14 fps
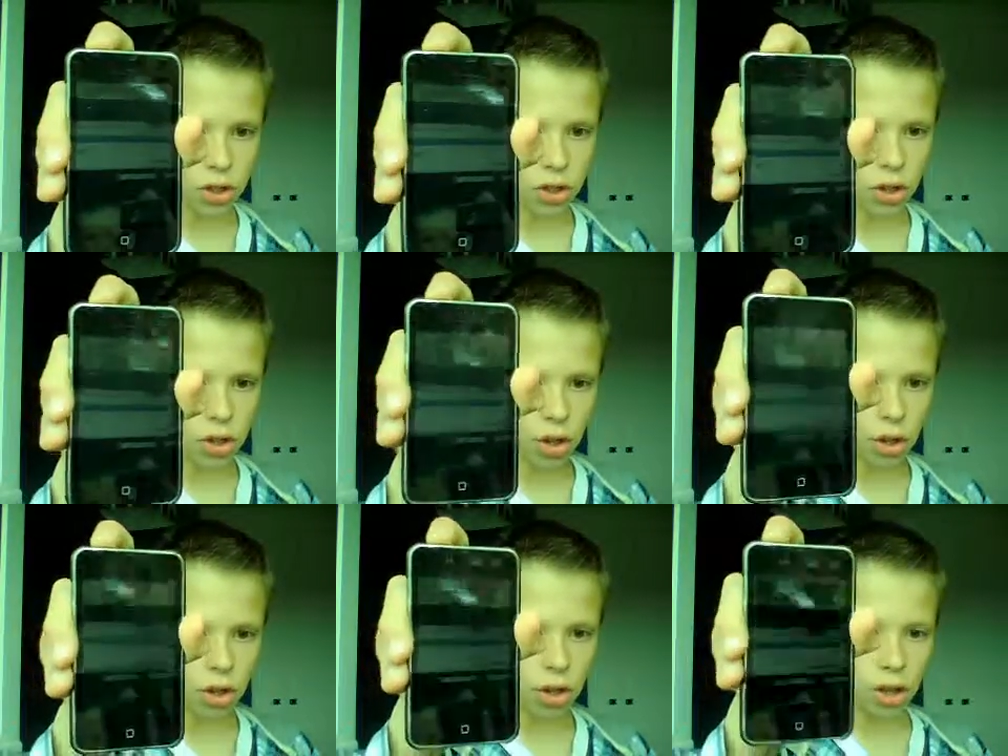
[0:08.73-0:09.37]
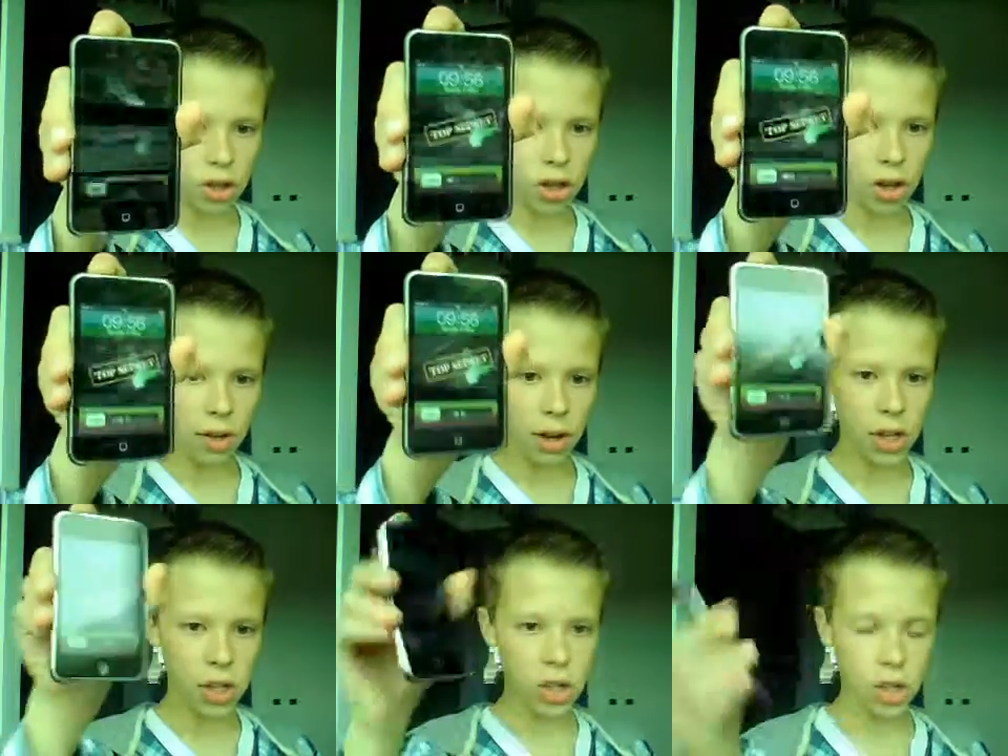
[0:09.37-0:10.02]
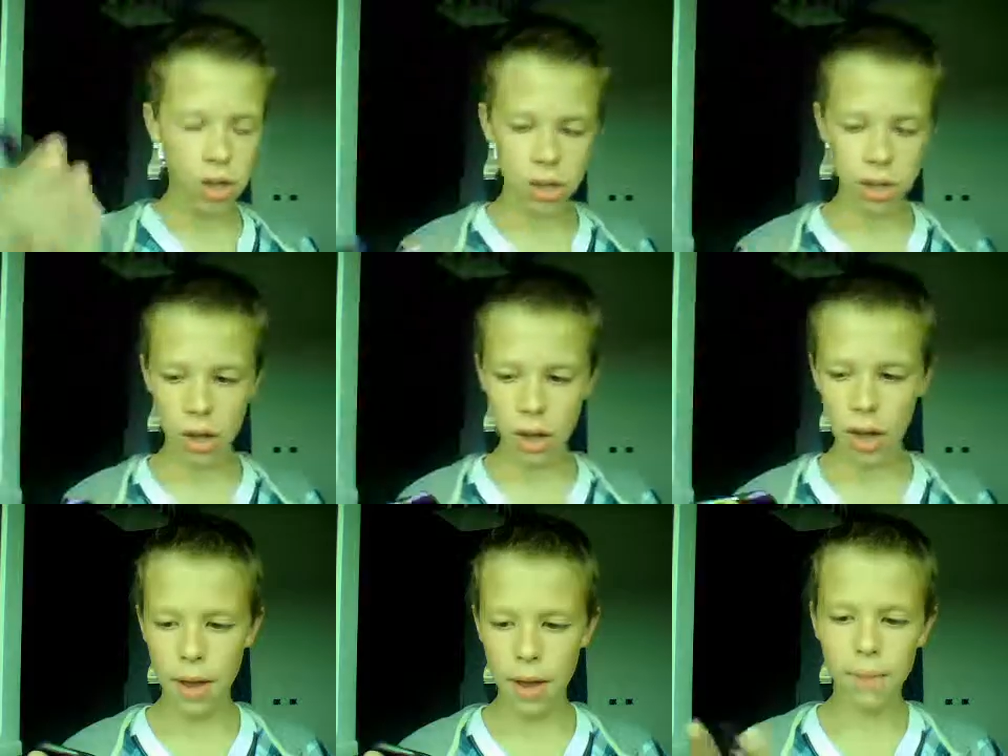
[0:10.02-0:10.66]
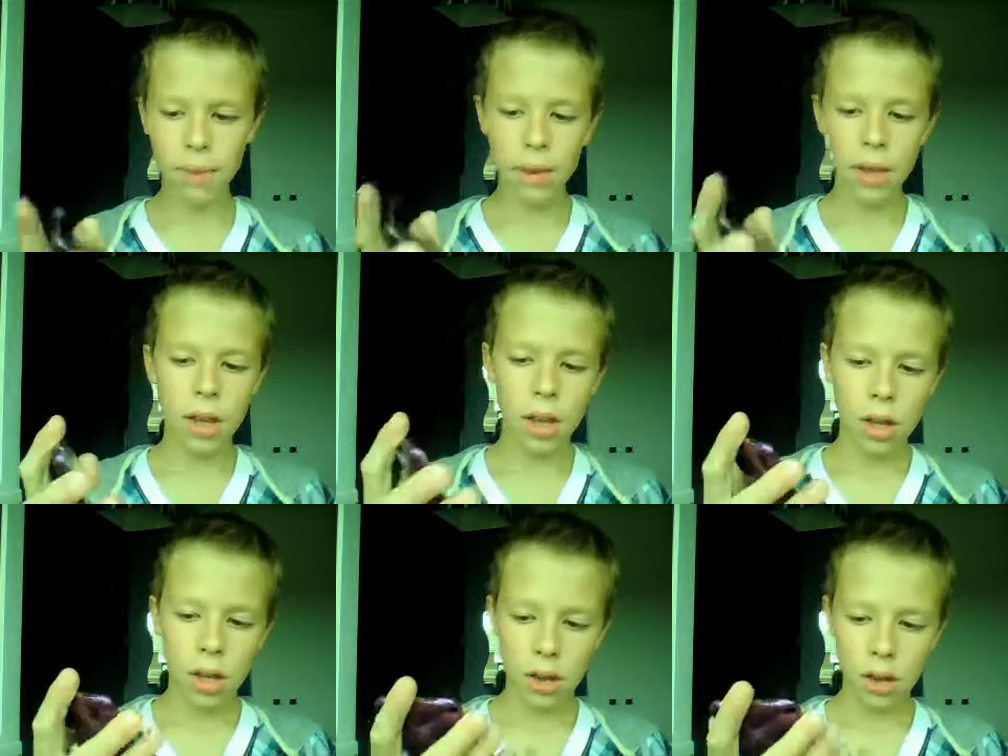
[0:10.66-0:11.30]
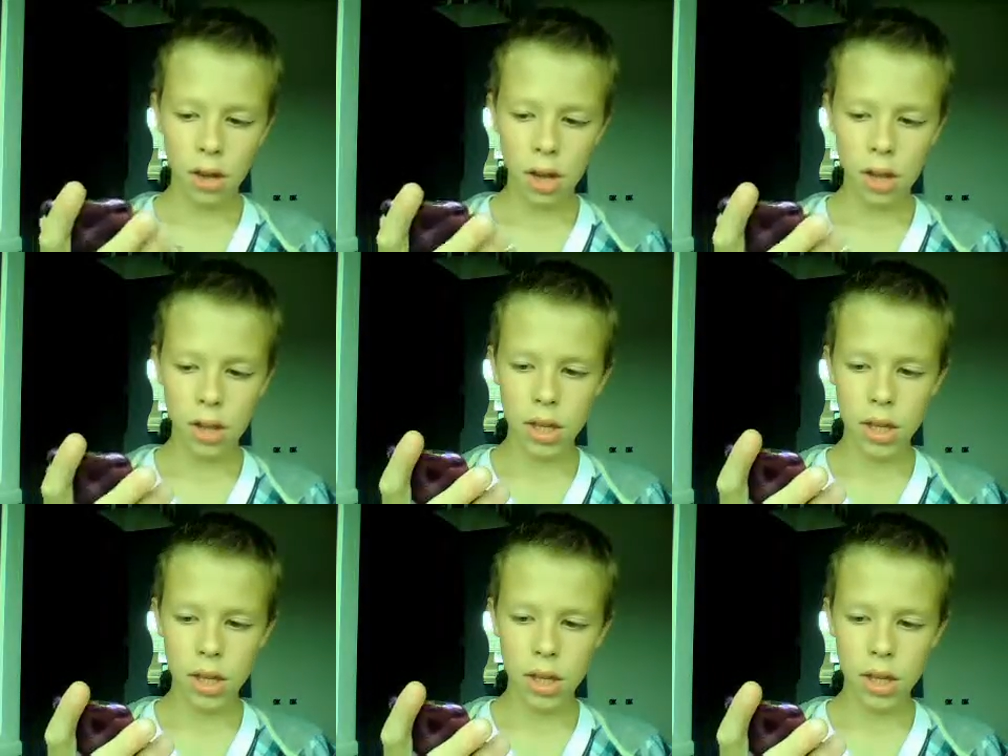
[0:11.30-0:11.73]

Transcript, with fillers: show So generation, so yeah, here it goes.